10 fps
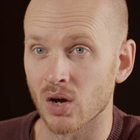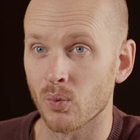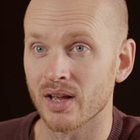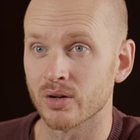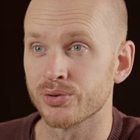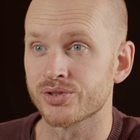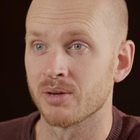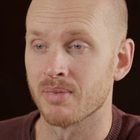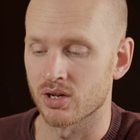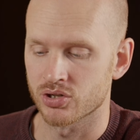will
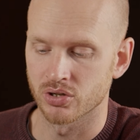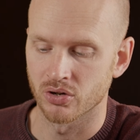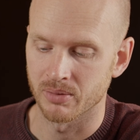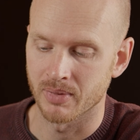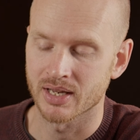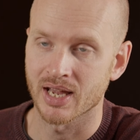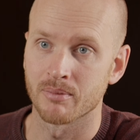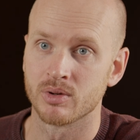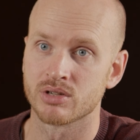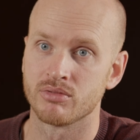also make sure that my
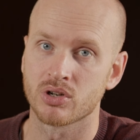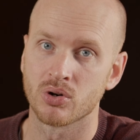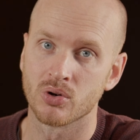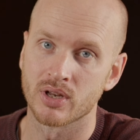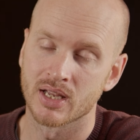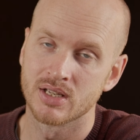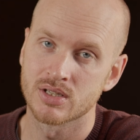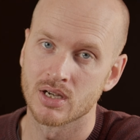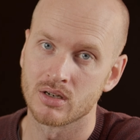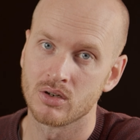cameras are recording
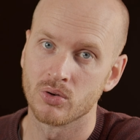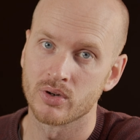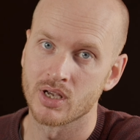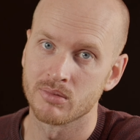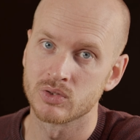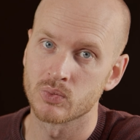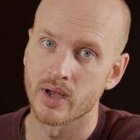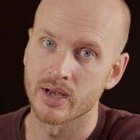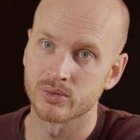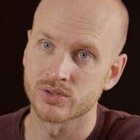internal audio as
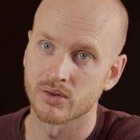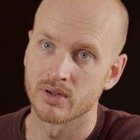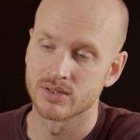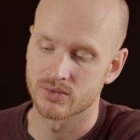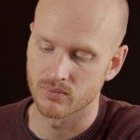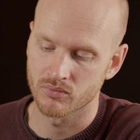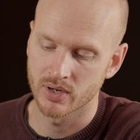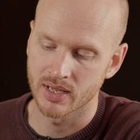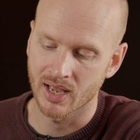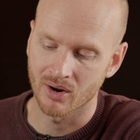well, so it's
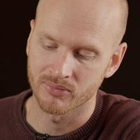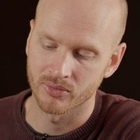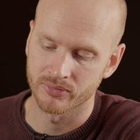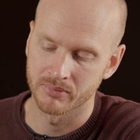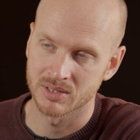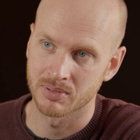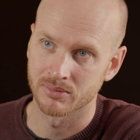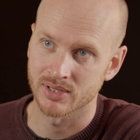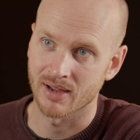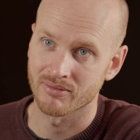really helpful for me to be
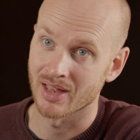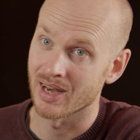able to have that.